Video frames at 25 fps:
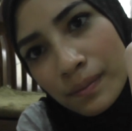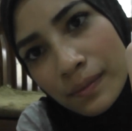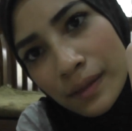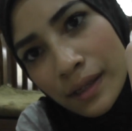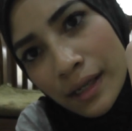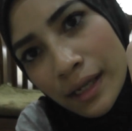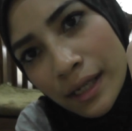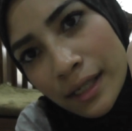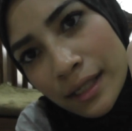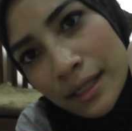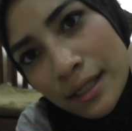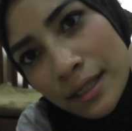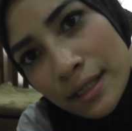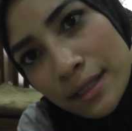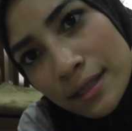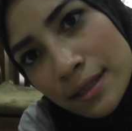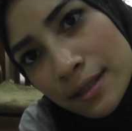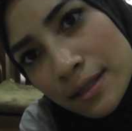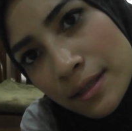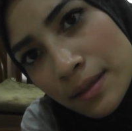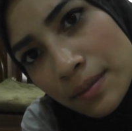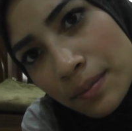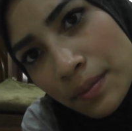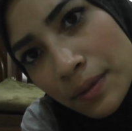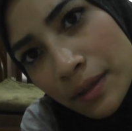And
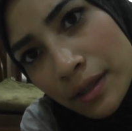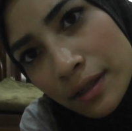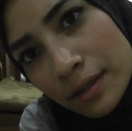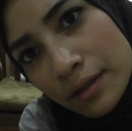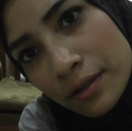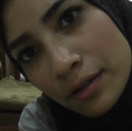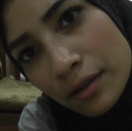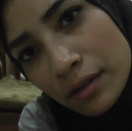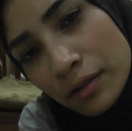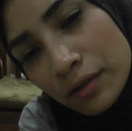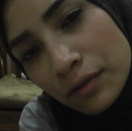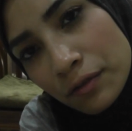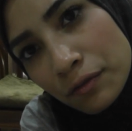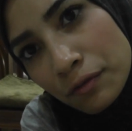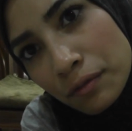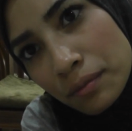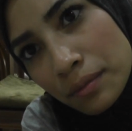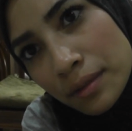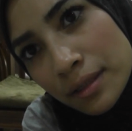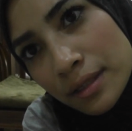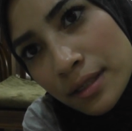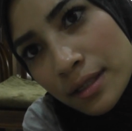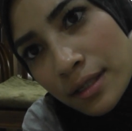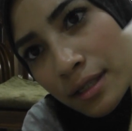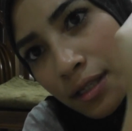it's a bit dark for
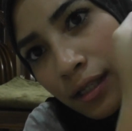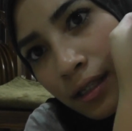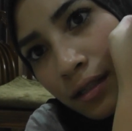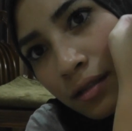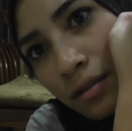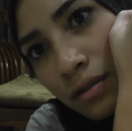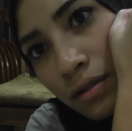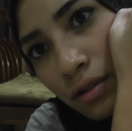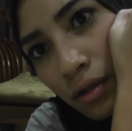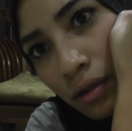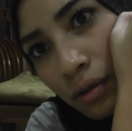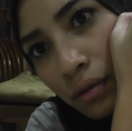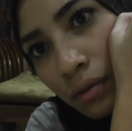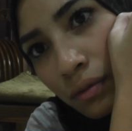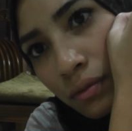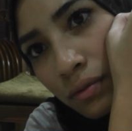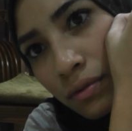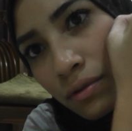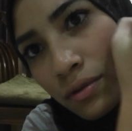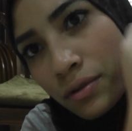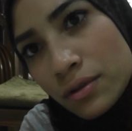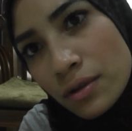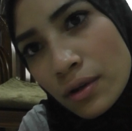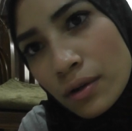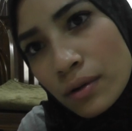my skin
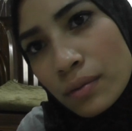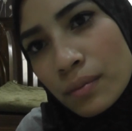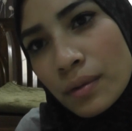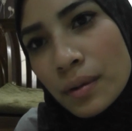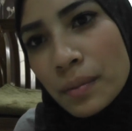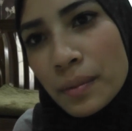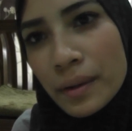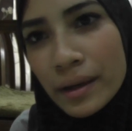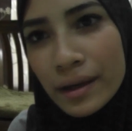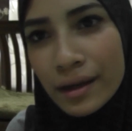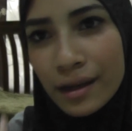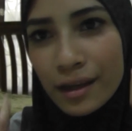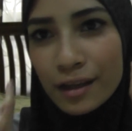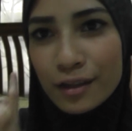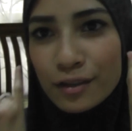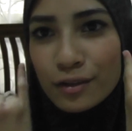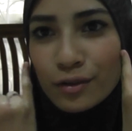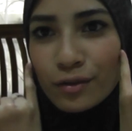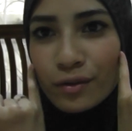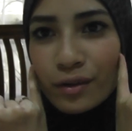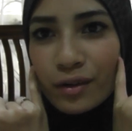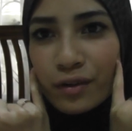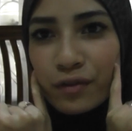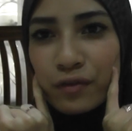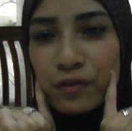tone, so maybe I can
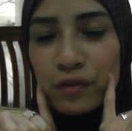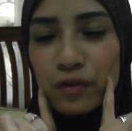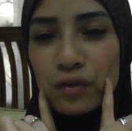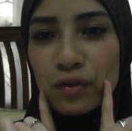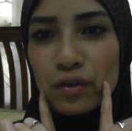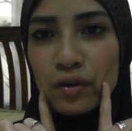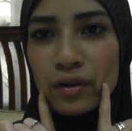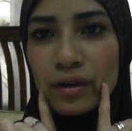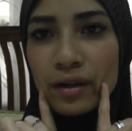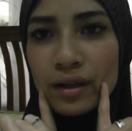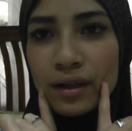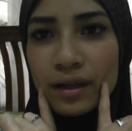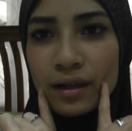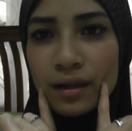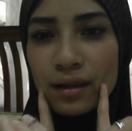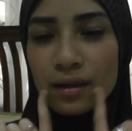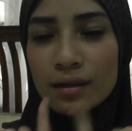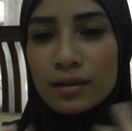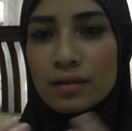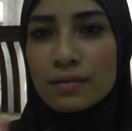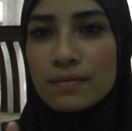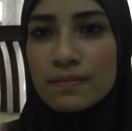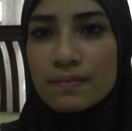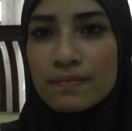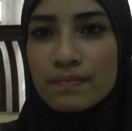do it for like
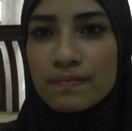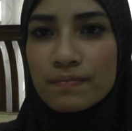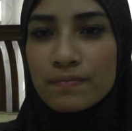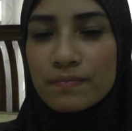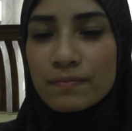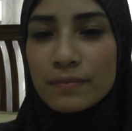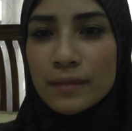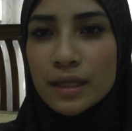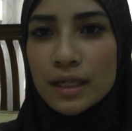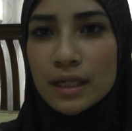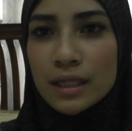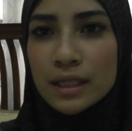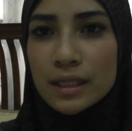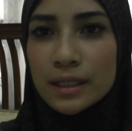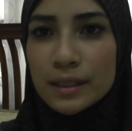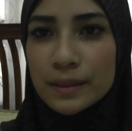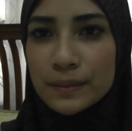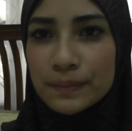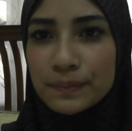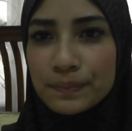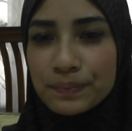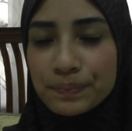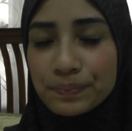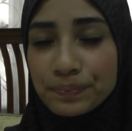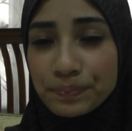
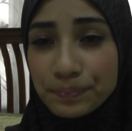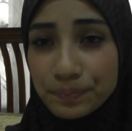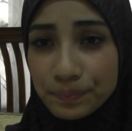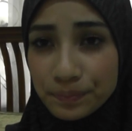um,